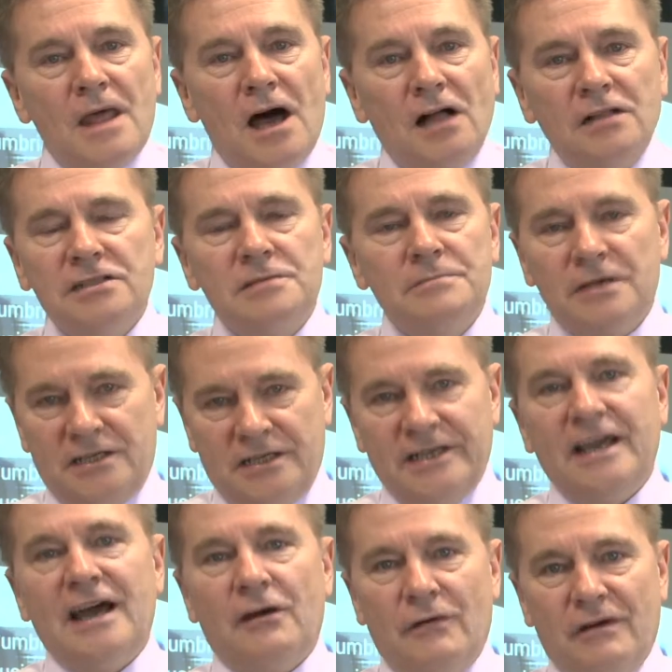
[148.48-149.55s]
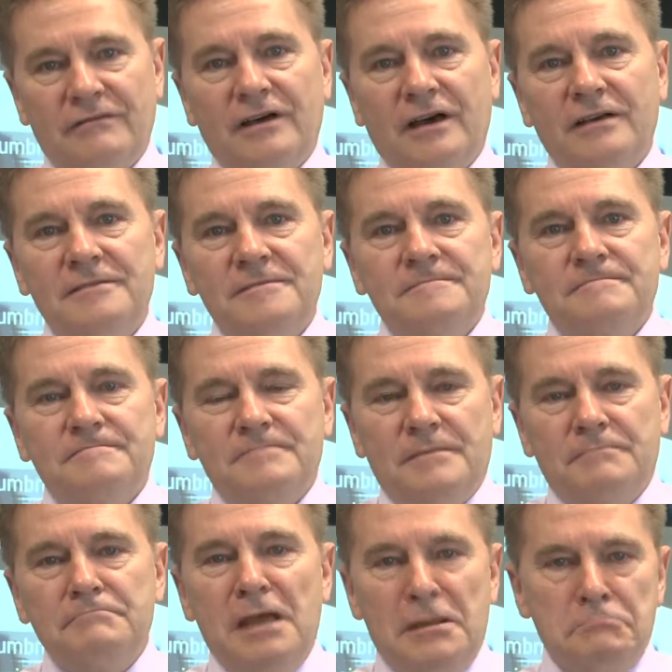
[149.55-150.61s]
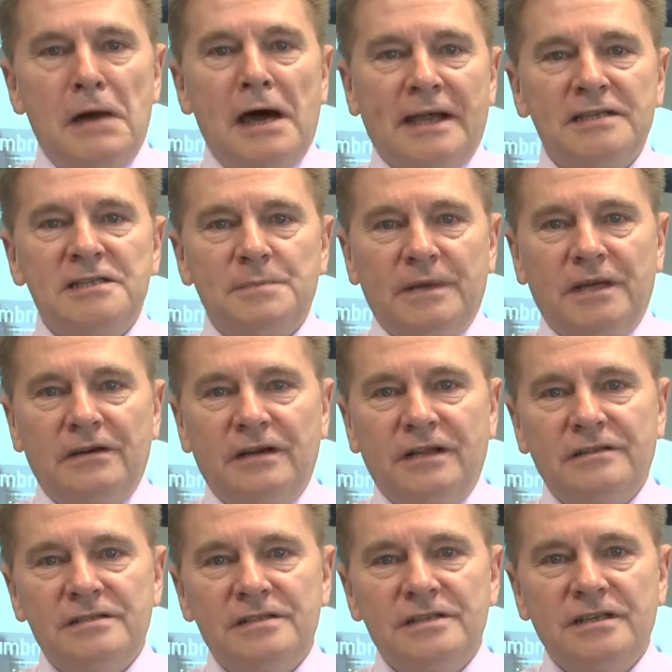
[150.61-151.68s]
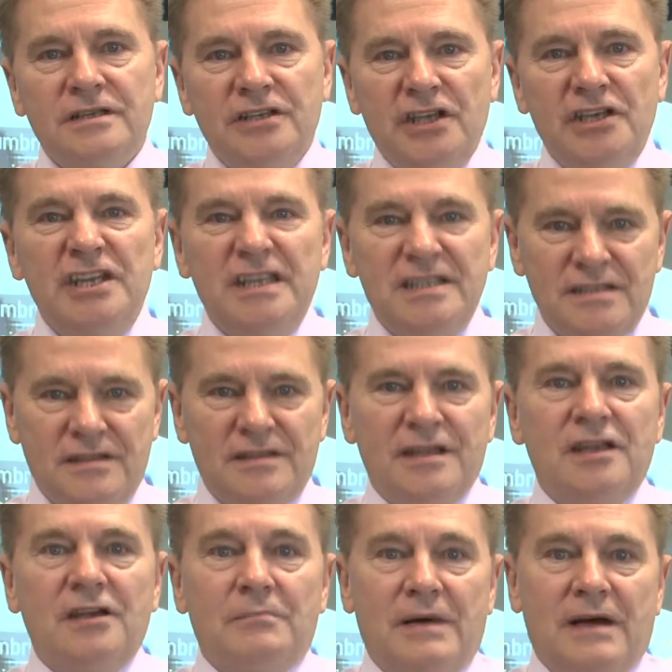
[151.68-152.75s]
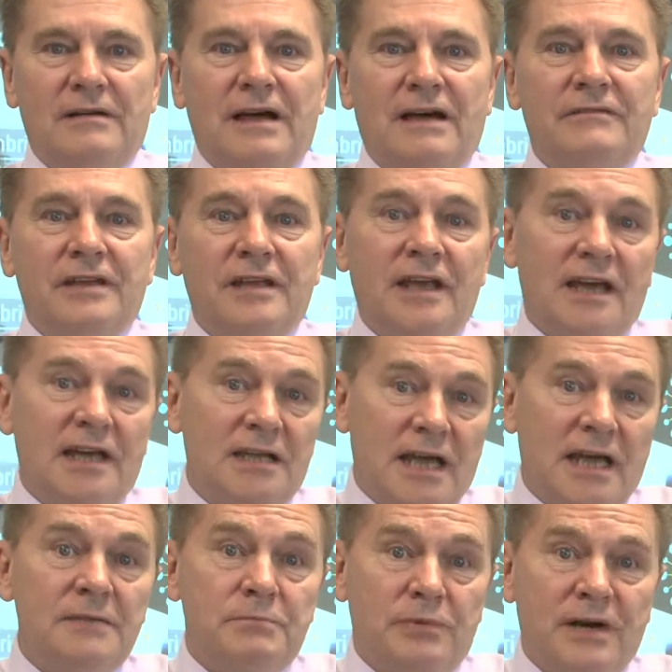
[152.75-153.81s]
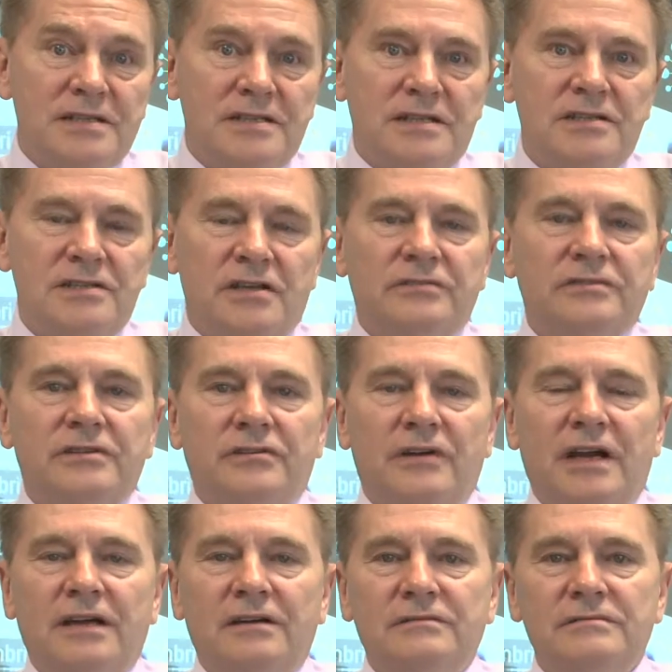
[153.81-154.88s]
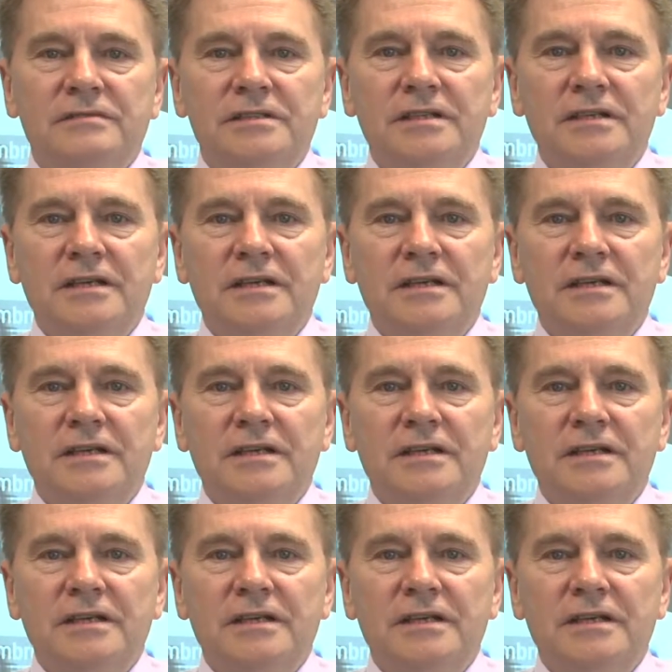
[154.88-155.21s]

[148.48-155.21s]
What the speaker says: Ultimately, however, in my experience, you need to think about having a presence on the ground.